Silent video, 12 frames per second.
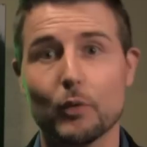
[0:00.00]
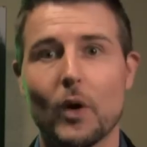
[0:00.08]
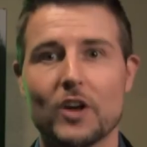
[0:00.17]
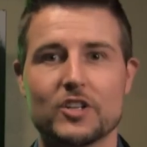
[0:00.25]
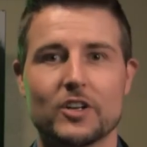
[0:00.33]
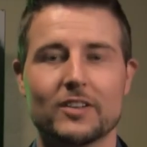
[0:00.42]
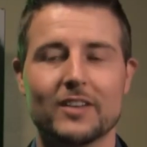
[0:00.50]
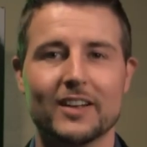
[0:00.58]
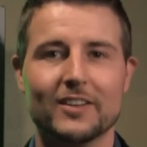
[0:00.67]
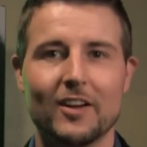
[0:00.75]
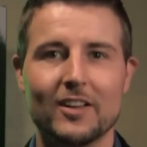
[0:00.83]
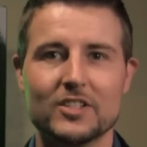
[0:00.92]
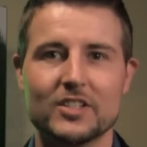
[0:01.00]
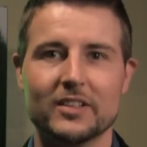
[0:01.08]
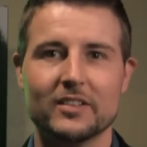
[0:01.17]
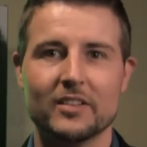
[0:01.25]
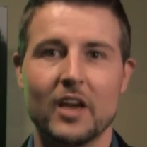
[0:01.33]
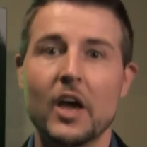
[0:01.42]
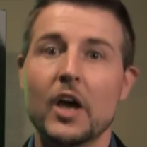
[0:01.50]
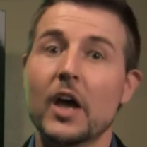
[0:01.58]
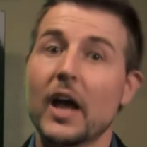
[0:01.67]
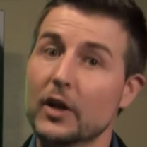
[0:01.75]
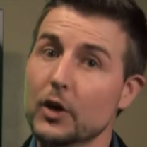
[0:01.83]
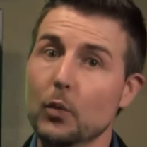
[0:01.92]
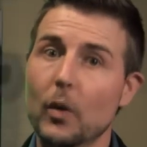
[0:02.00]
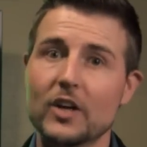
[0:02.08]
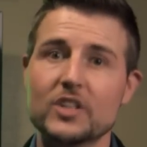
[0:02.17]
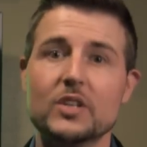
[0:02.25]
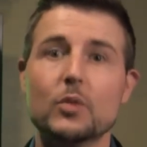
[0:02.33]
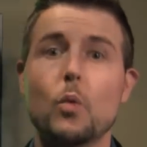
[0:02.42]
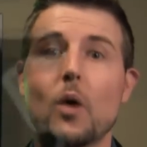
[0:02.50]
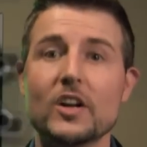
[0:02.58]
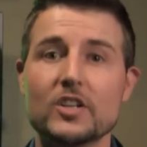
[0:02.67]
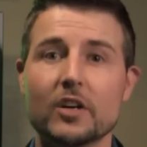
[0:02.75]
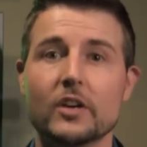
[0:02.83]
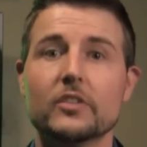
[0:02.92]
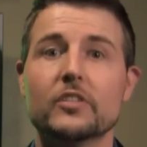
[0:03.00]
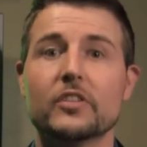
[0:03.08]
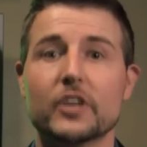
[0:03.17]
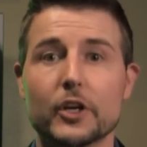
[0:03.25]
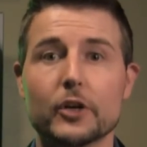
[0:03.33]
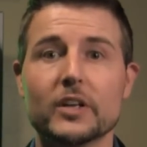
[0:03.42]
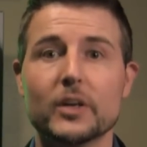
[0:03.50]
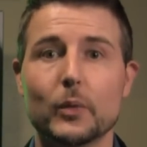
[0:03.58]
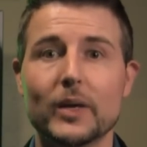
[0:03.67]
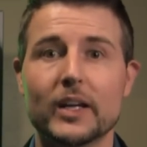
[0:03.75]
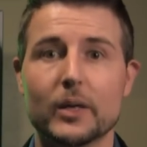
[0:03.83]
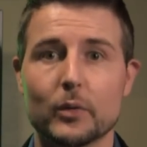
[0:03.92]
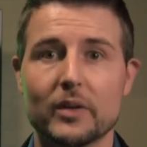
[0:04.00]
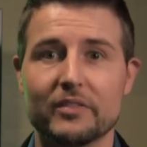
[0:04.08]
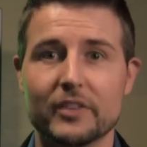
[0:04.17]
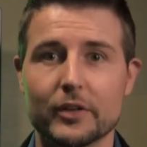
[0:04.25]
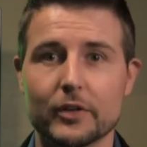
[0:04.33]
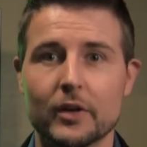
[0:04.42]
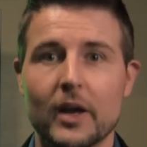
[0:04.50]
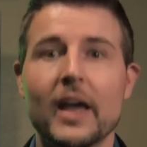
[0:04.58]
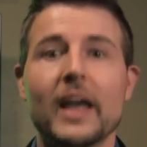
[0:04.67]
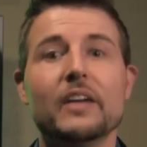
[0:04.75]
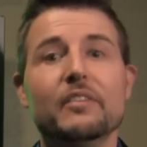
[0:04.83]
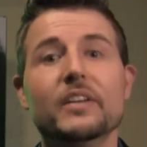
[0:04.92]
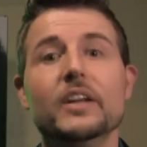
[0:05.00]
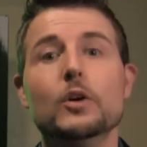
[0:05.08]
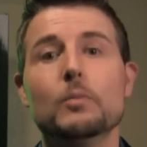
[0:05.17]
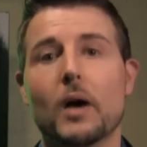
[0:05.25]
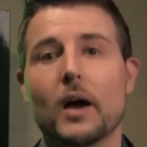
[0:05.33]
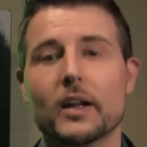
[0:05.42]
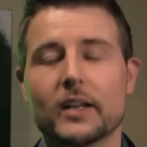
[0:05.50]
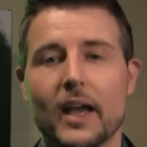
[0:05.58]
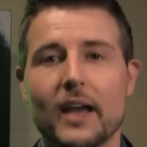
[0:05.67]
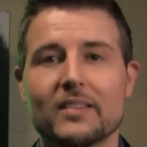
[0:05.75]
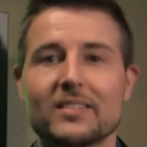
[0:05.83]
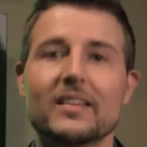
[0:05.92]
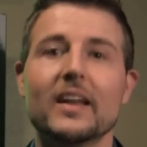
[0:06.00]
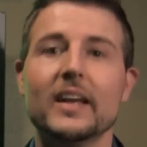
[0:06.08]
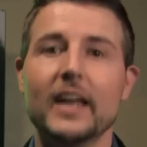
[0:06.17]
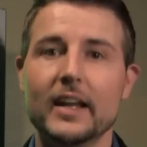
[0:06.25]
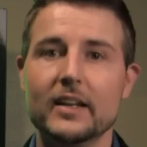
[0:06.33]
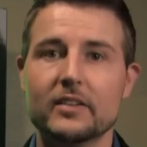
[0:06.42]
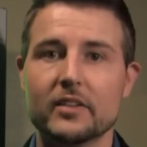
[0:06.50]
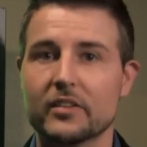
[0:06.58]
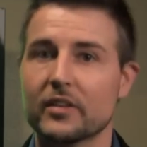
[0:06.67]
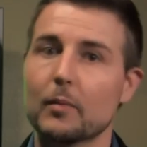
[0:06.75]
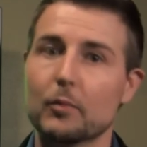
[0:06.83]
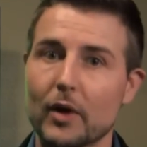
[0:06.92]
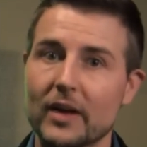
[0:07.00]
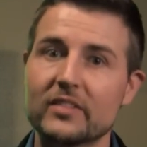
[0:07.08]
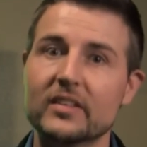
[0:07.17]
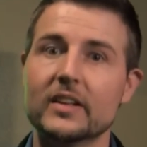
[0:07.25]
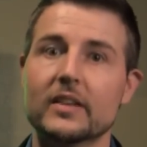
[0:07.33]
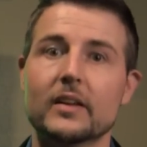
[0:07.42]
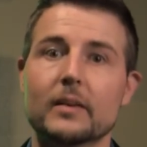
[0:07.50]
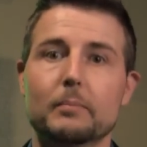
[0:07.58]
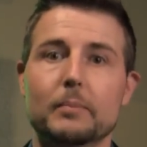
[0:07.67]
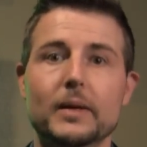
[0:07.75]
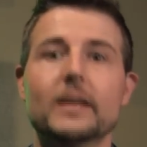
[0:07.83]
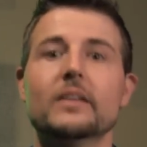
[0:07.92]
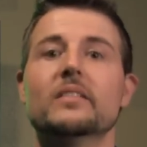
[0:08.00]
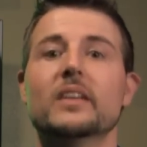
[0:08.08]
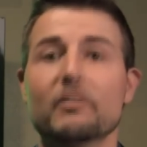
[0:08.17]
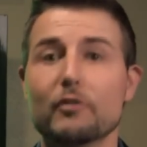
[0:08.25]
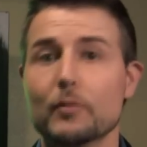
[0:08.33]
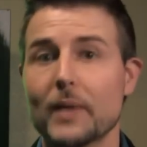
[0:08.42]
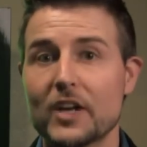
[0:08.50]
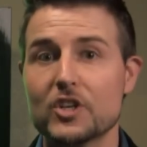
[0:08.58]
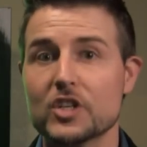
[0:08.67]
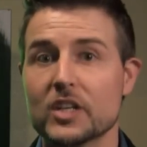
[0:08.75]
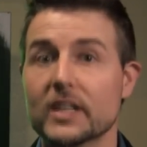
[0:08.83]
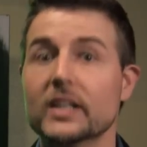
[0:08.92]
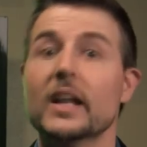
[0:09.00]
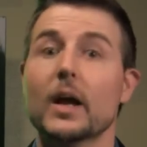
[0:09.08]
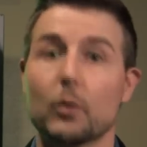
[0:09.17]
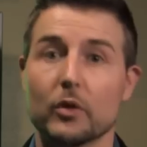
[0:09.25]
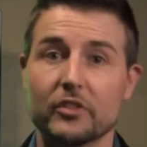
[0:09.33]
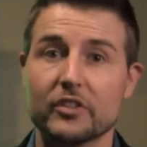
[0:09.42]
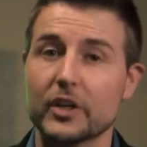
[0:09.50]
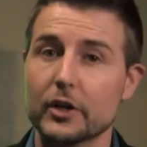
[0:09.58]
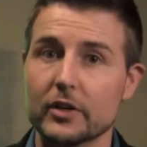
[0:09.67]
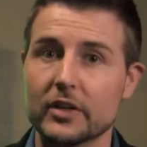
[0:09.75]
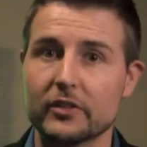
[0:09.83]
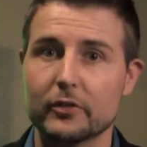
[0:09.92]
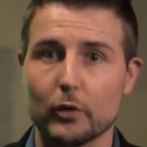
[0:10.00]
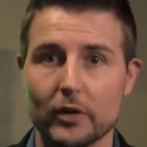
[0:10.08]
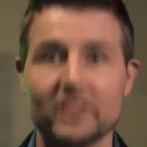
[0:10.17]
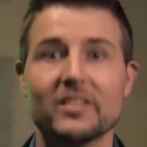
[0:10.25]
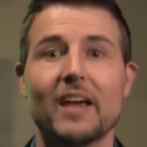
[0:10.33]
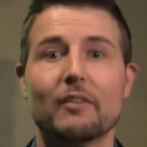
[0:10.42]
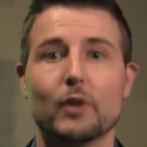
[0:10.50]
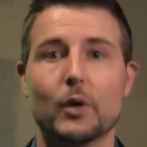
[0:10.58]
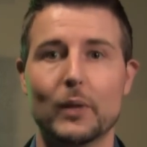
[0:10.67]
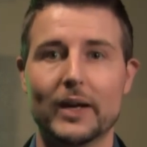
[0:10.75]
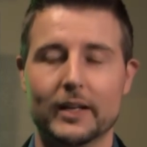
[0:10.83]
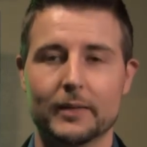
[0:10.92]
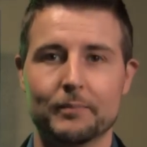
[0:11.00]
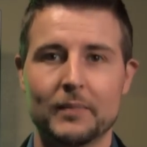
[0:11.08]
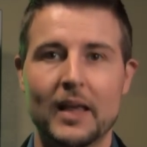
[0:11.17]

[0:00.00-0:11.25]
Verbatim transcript: for WatchGuard Technologies, and you're watching WatchGuard Security Week in Review, a video podcast dedicated to summarizing the biggest information and network security stories every week.